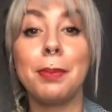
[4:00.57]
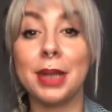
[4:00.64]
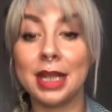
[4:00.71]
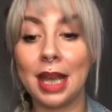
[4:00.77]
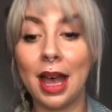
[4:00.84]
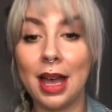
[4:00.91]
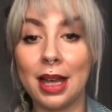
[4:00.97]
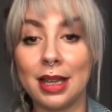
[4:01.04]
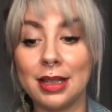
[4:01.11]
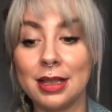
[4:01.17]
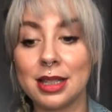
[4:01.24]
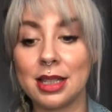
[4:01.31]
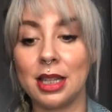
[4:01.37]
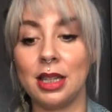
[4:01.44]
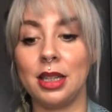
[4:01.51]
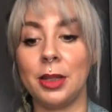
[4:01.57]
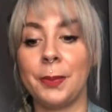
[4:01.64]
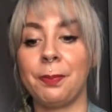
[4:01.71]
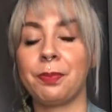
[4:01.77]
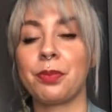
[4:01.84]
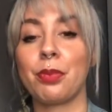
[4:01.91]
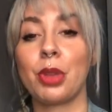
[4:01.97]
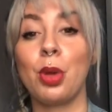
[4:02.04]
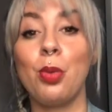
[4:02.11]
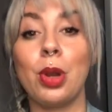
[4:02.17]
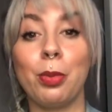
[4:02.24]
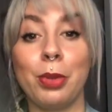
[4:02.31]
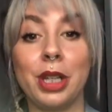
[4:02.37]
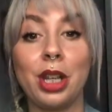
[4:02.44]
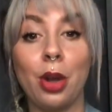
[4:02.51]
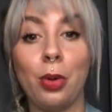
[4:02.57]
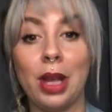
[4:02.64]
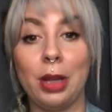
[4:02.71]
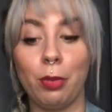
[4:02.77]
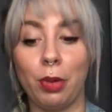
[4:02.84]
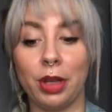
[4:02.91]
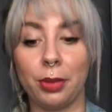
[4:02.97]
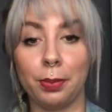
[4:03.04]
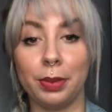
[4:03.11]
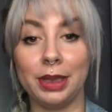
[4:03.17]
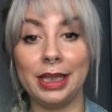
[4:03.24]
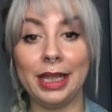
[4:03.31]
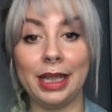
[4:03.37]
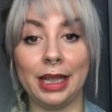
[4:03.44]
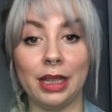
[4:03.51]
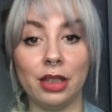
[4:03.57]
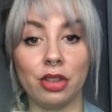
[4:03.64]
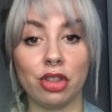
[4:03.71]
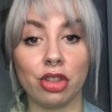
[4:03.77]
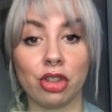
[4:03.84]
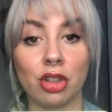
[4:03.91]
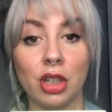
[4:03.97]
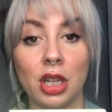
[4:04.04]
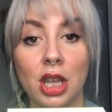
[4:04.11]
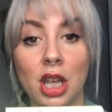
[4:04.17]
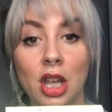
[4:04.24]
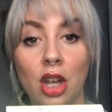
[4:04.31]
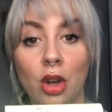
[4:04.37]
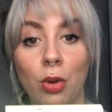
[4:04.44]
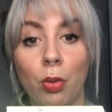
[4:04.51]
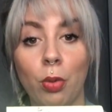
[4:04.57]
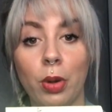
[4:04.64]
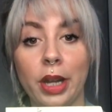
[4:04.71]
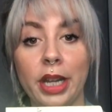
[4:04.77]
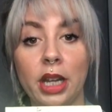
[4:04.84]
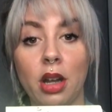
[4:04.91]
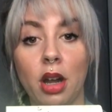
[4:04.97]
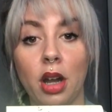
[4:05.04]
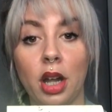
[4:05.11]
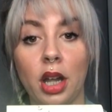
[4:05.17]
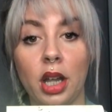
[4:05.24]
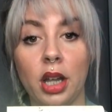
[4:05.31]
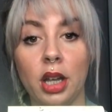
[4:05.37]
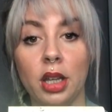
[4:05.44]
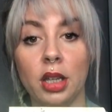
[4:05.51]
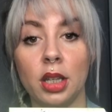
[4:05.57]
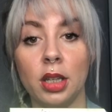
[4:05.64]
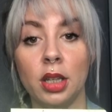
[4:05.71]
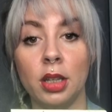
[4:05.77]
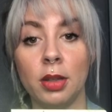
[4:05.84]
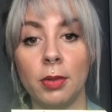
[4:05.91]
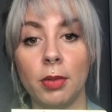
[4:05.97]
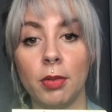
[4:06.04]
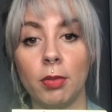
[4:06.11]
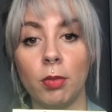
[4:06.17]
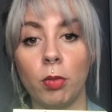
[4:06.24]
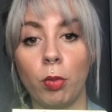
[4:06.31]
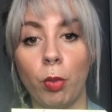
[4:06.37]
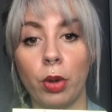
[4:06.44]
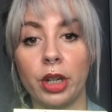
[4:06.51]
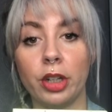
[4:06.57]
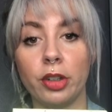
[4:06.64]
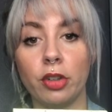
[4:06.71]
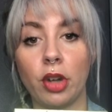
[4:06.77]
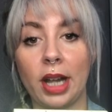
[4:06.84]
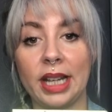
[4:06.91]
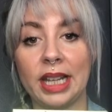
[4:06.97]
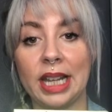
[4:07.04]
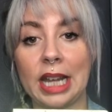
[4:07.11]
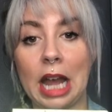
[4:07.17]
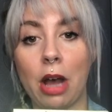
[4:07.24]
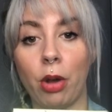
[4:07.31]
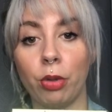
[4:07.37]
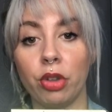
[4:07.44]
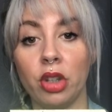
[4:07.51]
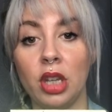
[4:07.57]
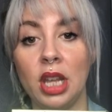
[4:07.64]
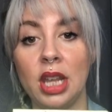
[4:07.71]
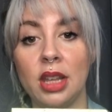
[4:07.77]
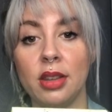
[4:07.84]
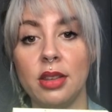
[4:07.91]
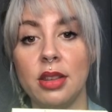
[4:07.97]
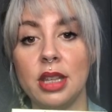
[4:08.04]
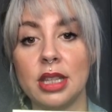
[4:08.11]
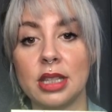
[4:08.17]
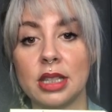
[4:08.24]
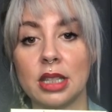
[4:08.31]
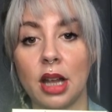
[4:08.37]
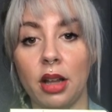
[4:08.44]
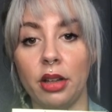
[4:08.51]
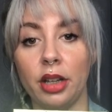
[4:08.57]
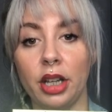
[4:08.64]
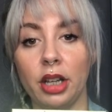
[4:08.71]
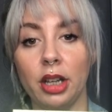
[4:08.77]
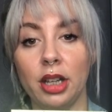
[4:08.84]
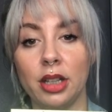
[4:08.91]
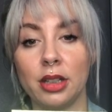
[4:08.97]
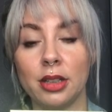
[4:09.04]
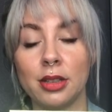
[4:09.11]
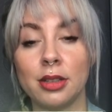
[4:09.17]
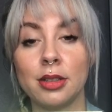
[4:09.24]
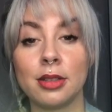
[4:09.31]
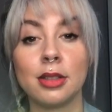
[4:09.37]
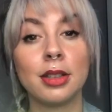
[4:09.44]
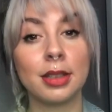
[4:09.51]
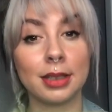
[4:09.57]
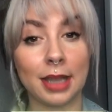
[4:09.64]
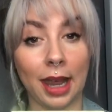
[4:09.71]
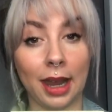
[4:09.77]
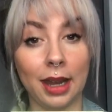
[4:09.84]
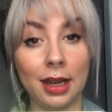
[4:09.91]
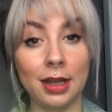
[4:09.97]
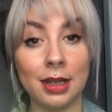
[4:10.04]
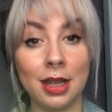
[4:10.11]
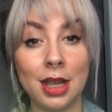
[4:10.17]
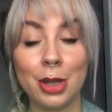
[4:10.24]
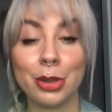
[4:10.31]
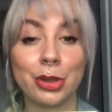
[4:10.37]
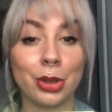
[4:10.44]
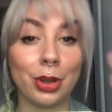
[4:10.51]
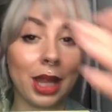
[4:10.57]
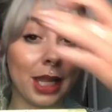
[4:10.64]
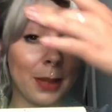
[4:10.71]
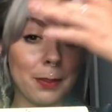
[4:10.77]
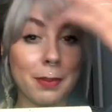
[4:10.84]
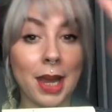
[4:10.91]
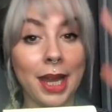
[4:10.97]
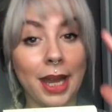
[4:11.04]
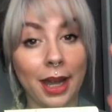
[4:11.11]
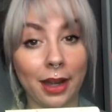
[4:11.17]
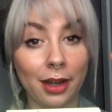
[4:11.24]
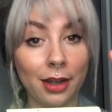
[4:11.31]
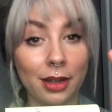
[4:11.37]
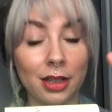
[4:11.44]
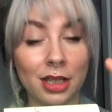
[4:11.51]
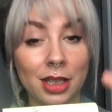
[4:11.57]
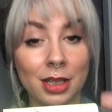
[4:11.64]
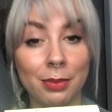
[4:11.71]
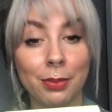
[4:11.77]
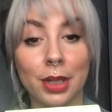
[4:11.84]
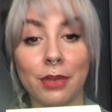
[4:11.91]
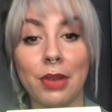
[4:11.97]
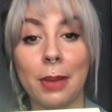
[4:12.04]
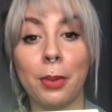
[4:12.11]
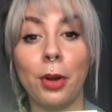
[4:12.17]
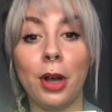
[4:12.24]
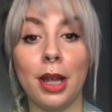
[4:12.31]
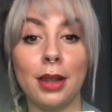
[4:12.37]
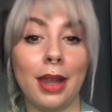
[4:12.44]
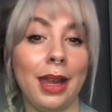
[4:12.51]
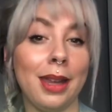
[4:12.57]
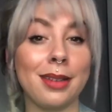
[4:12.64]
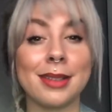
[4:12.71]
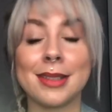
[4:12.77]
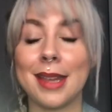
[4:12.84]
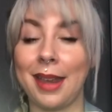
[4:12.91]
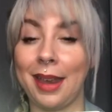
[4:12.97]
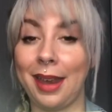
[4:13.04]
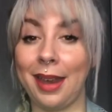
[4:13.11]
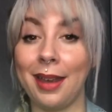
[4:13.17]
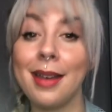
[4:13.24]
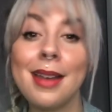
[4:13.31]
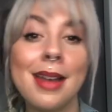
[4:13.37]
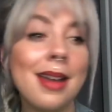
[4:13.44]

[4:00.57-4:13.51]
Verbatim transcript: because when we go in with bleach, we are, we're trying to get out this color okay? So like my hair. But if I put like say